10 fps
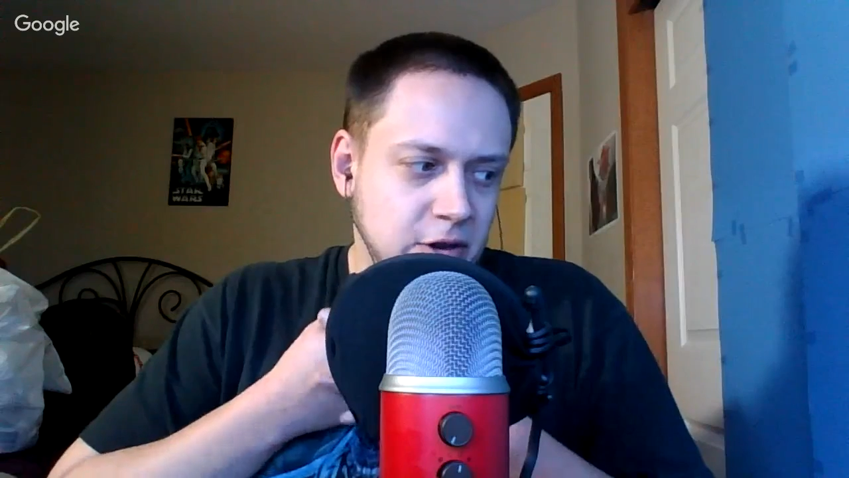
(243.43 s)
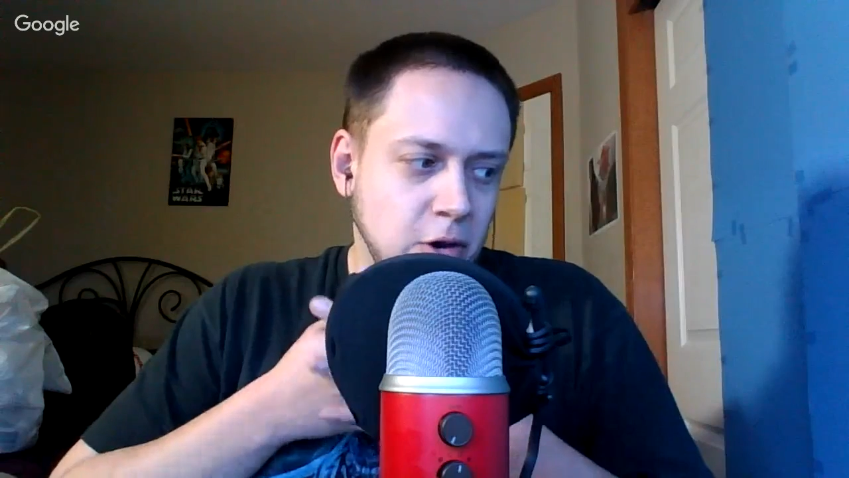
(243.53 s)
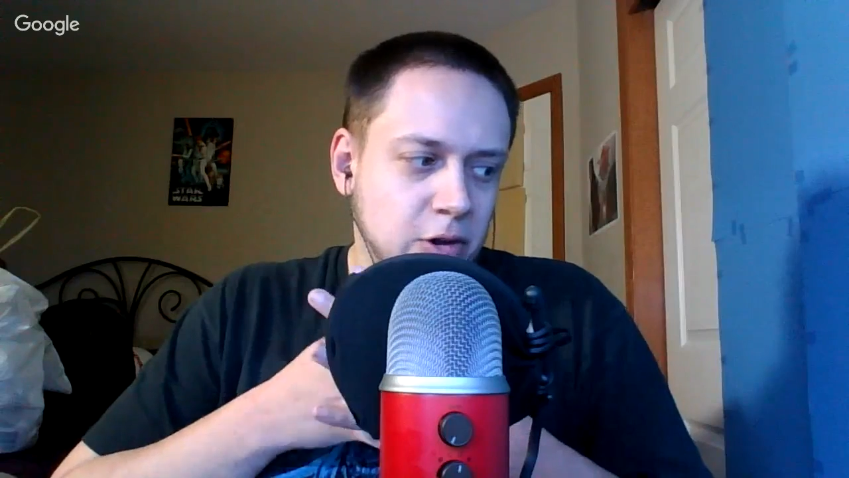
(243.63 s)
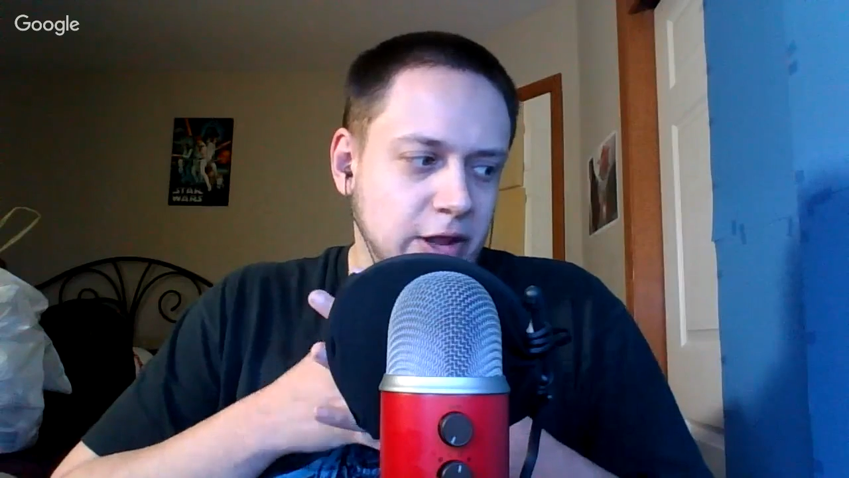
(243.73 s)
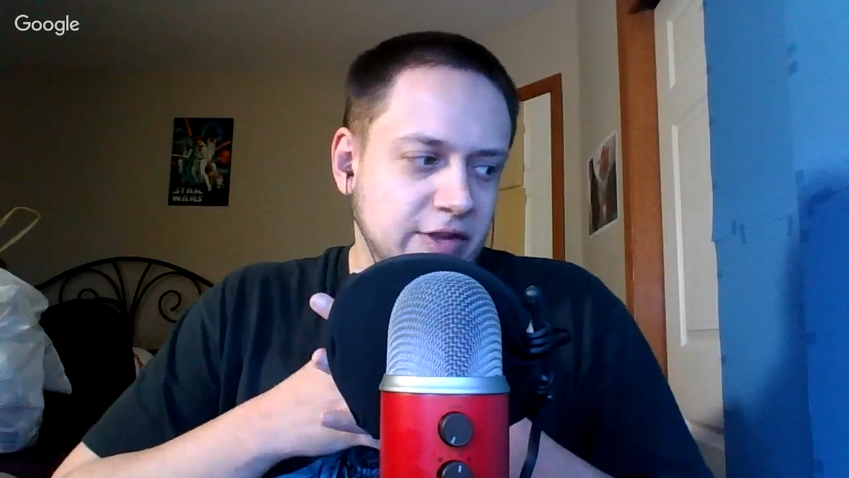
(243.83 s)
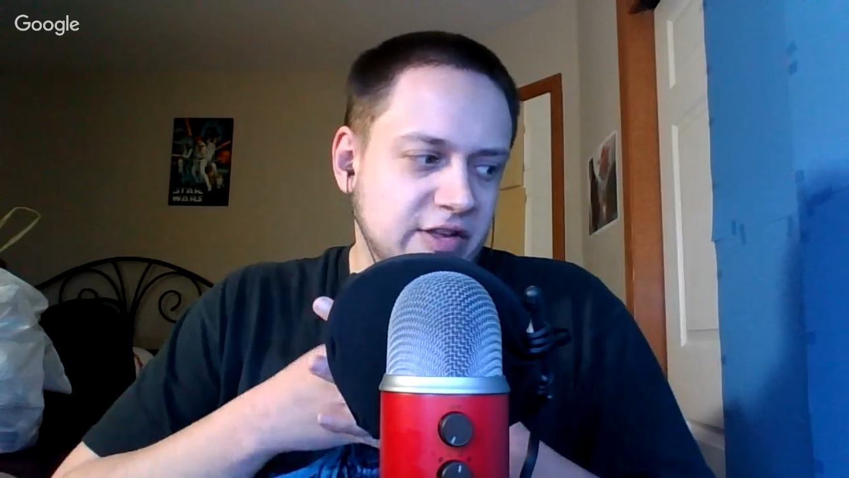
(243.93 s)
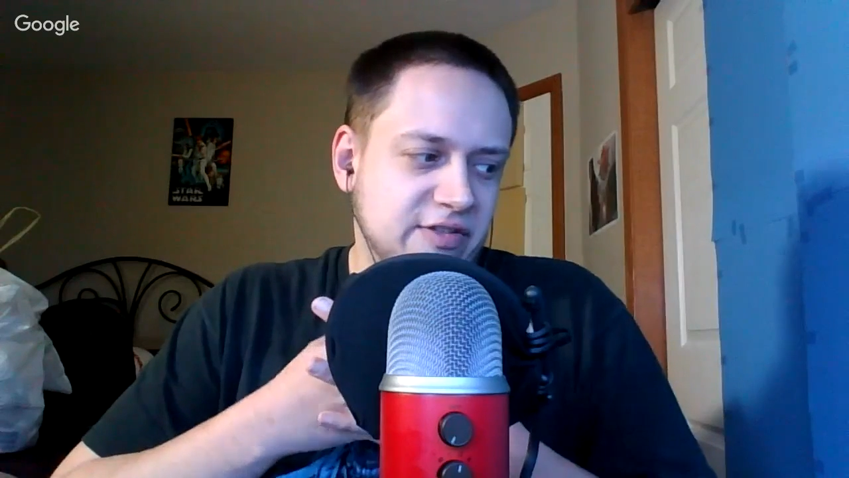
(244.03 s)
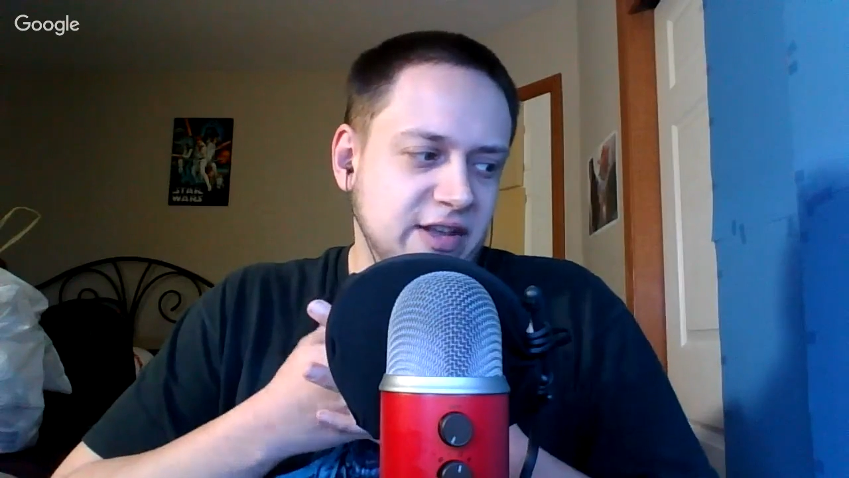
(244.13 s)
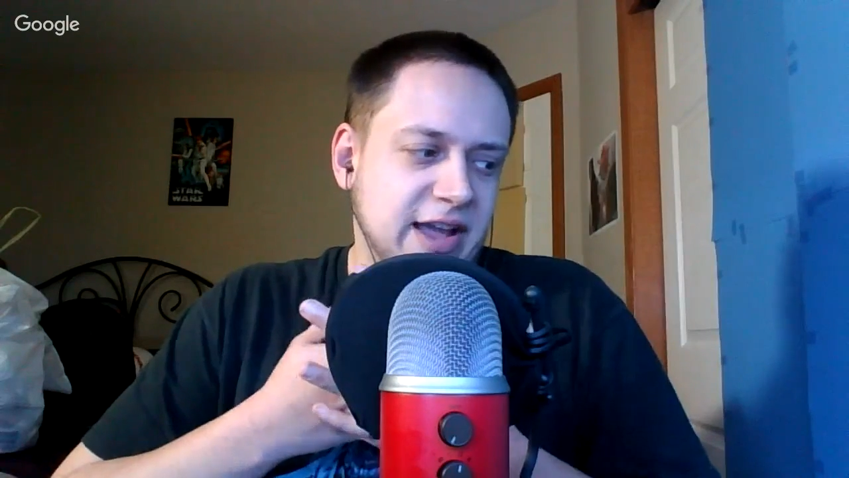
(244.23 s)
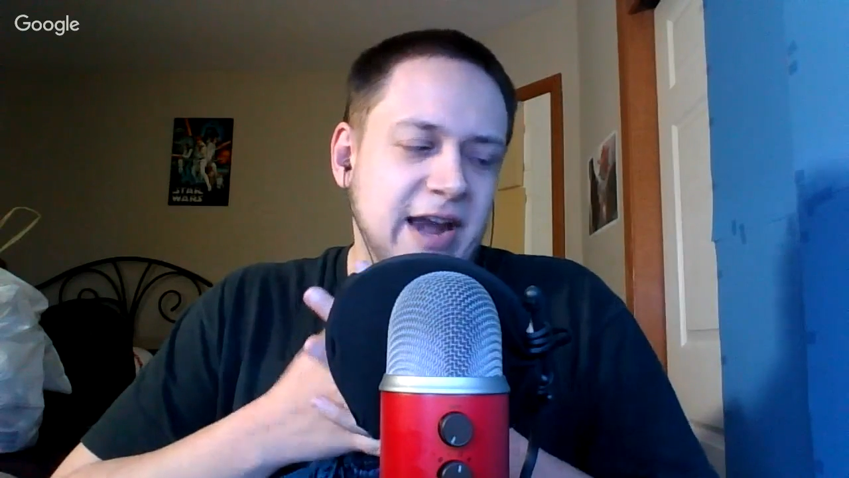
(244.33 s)
goal is
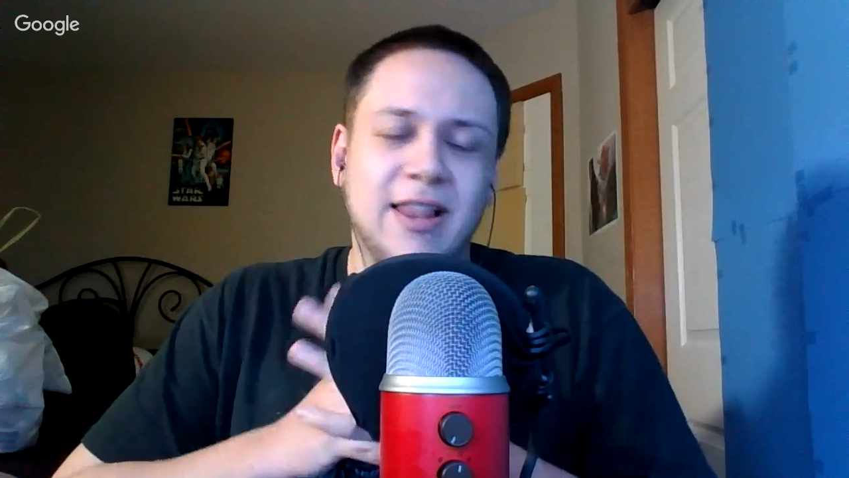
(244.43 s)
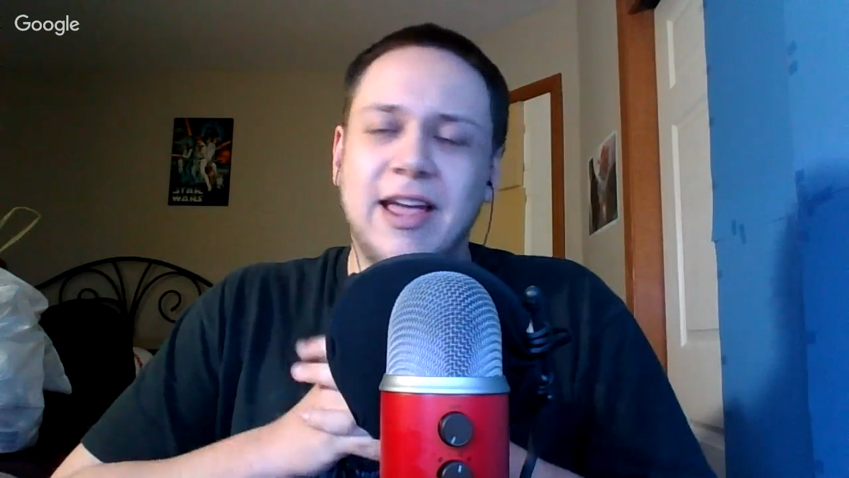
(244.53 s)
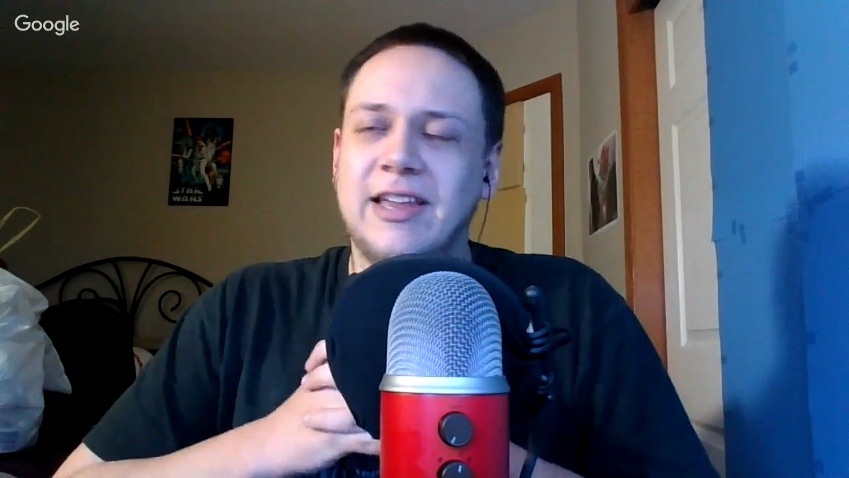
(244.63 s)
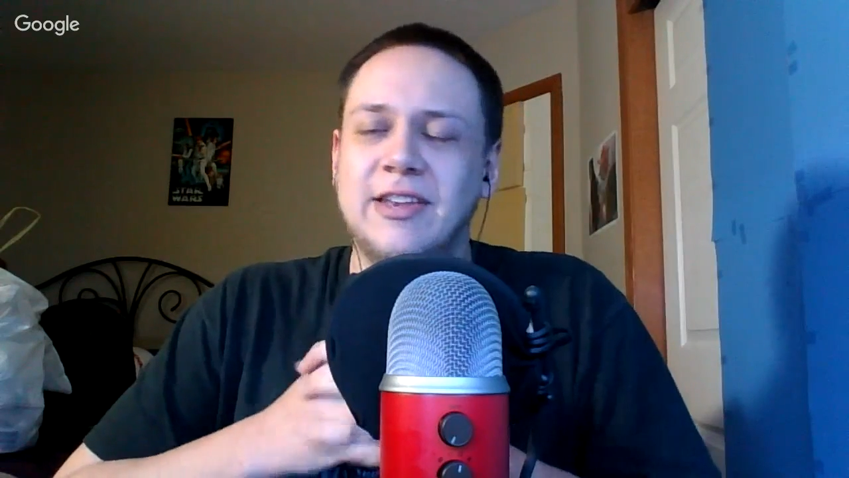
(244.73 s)
to kind of like